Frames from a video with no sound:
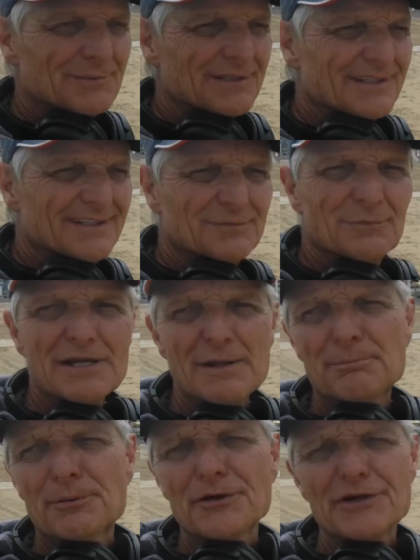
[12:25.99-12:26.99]
But uh,
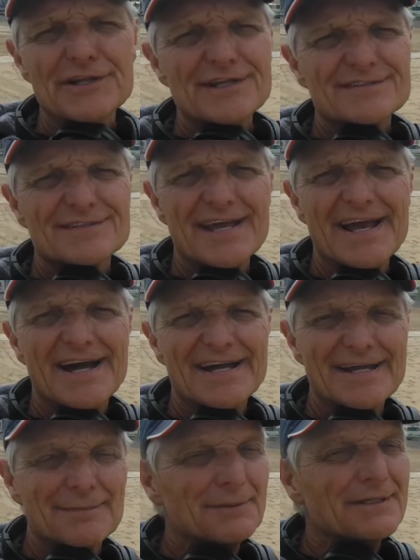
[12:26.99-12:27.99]
wasn't the prettiest day out
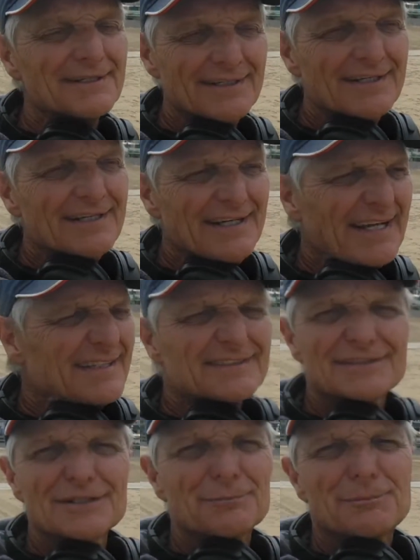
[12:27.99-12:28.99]
here, but it's
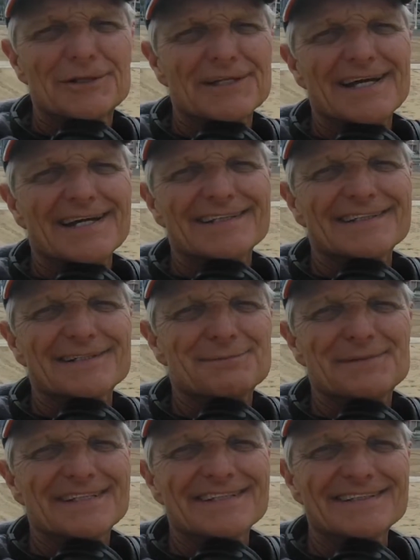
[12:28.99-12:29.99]
still pretty out here
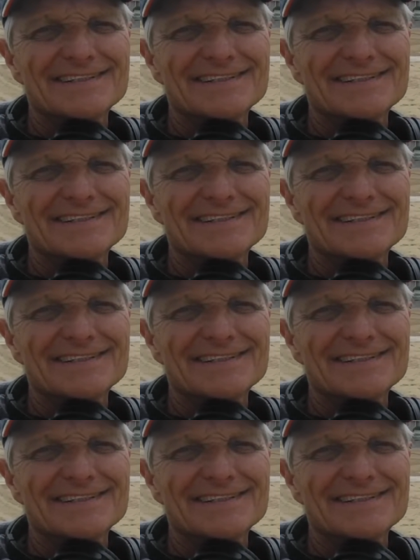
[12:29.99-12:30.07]
to me.